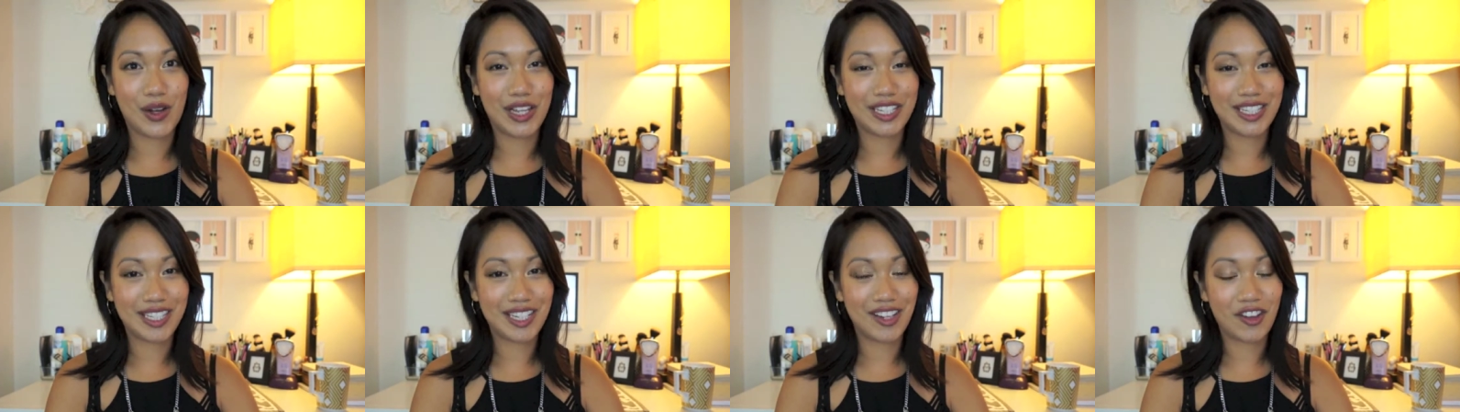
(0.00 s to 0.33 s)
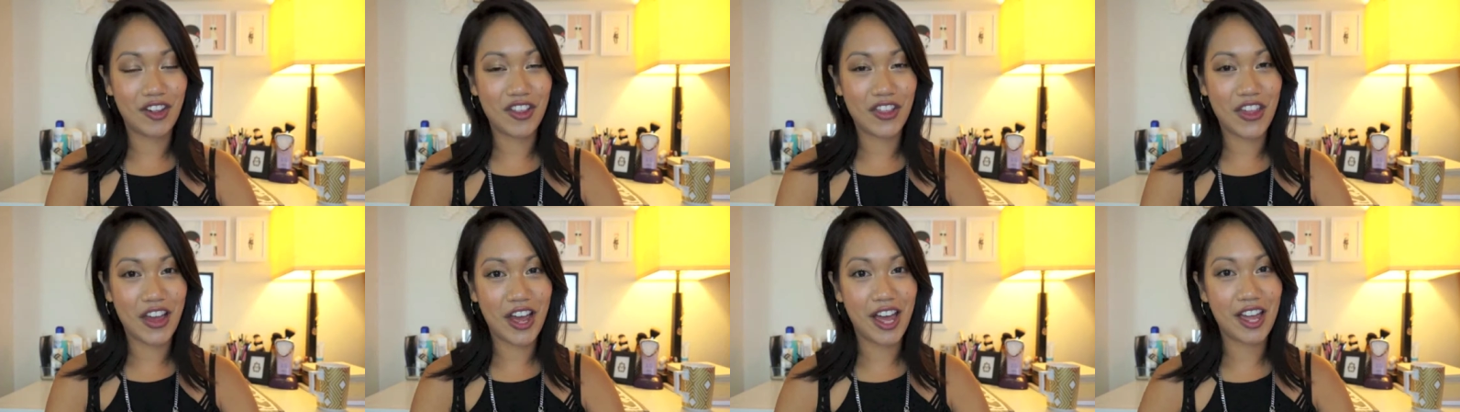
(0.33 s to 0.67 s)
Until
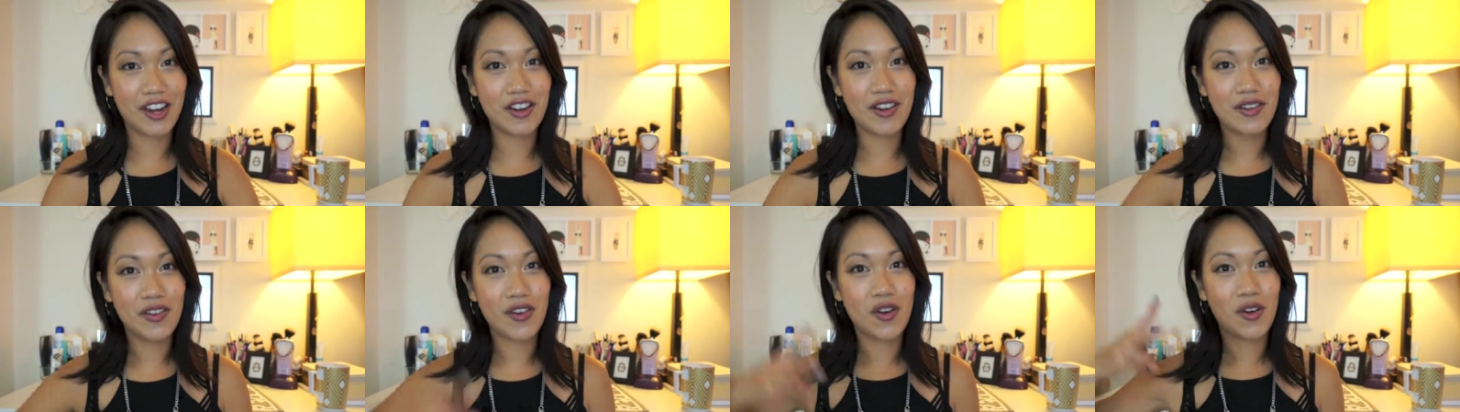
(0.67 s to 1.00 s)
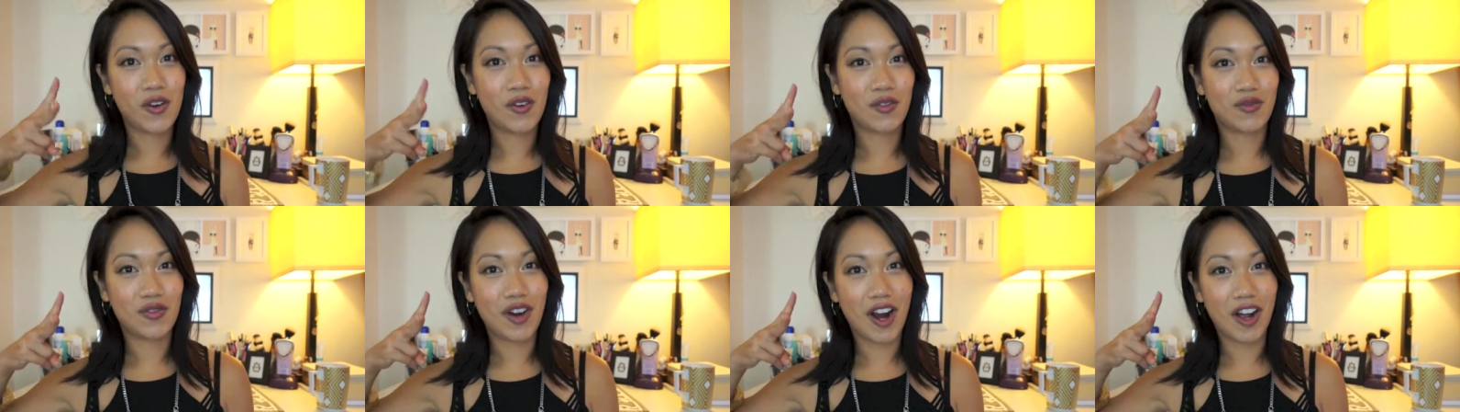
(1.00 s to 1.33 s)
then,
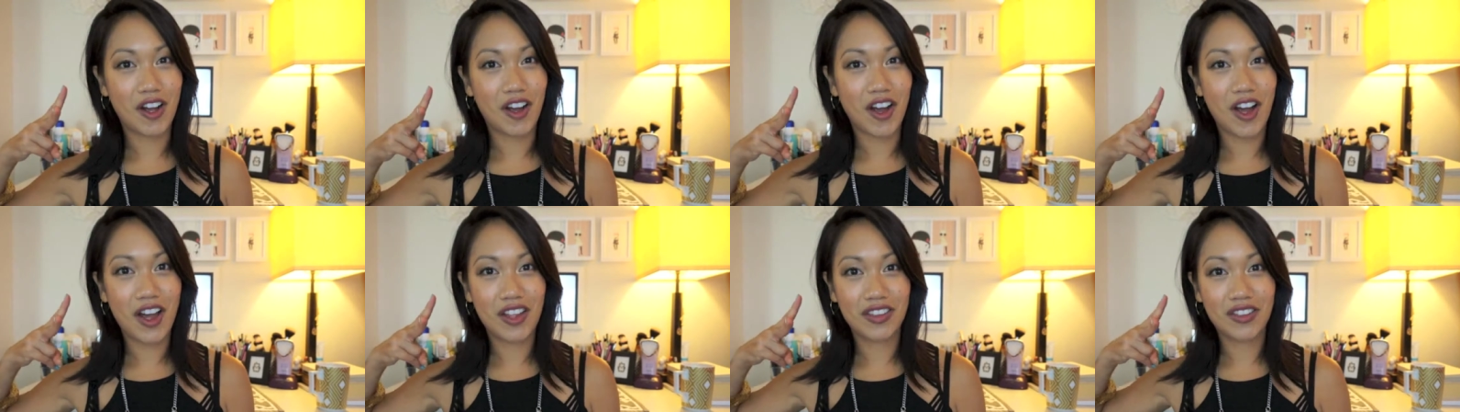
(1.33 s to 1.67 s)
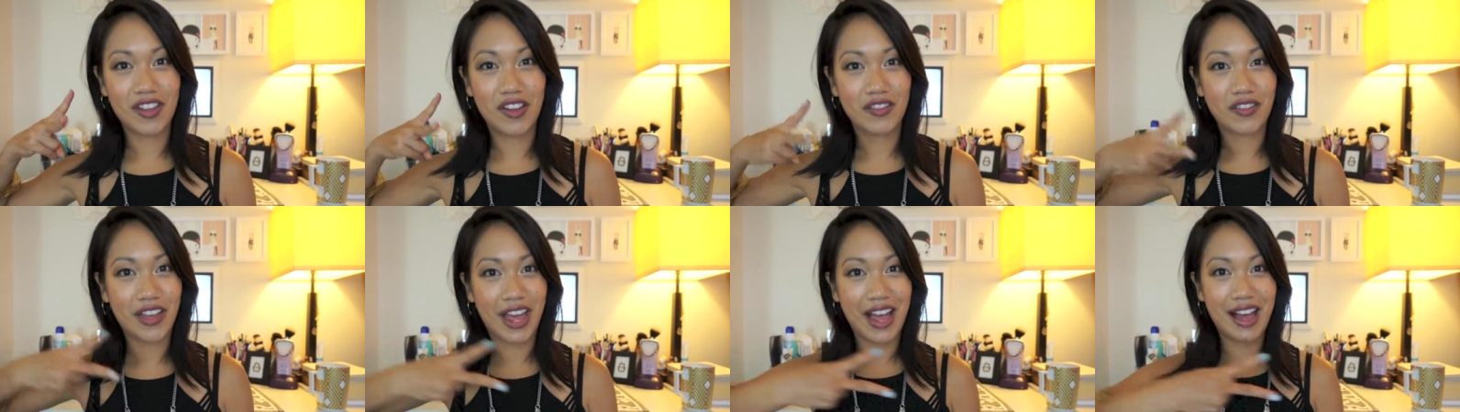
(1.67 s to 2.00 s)
rock on,
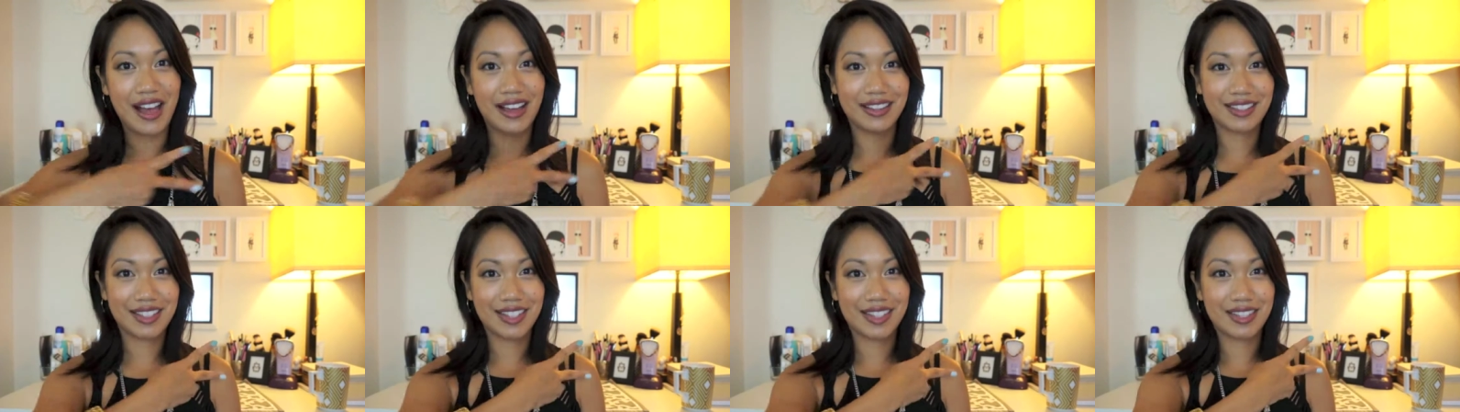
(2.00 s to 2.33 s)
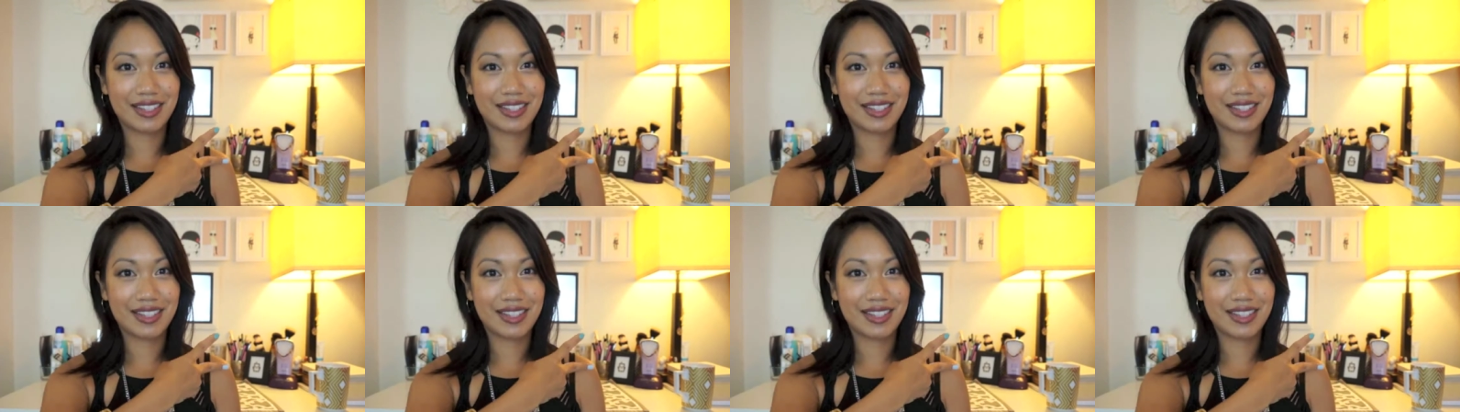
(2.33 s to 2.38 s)
love cats.